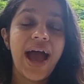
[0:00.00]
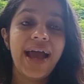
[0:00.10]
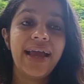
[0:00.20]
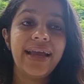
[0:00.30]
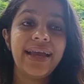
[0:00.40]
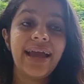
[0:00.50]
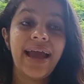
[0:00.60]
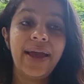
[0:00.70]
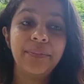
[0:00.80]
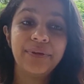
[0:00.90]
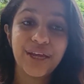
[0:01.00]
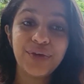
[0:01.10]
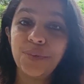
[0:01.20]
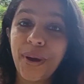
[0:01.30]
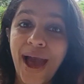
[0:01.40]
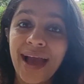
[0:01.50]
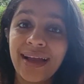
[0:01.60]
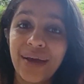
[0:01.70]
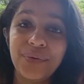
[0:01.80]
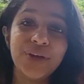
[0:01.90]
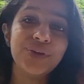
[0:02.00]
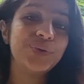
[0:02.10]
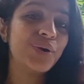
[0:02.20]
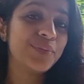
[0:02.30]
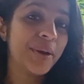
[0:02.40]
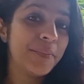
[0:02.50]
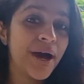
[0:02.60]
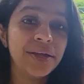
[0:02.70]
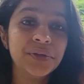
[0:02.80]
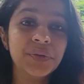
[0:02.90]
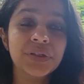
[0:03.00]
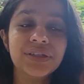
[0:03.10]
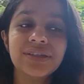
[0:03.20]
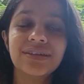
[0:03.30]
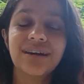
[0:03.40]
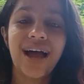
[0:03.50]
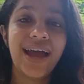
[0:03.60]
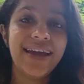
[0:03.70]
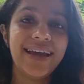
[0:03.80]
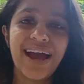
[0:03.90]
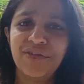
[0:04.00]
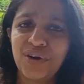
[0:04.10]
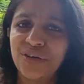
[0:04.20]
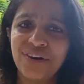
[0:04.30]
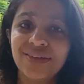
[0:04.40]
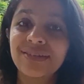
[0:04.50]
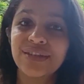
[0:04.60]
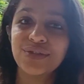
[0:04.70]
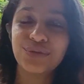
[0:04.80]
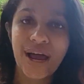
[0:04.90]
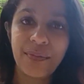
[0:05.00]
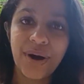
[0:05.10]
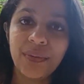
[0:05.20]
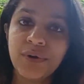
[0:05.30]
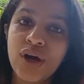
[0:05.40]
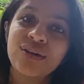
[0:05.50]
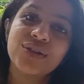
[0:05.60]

I am yet to pack, I'm yet to do all my parlor work, and I have a lot of other things to wrap up.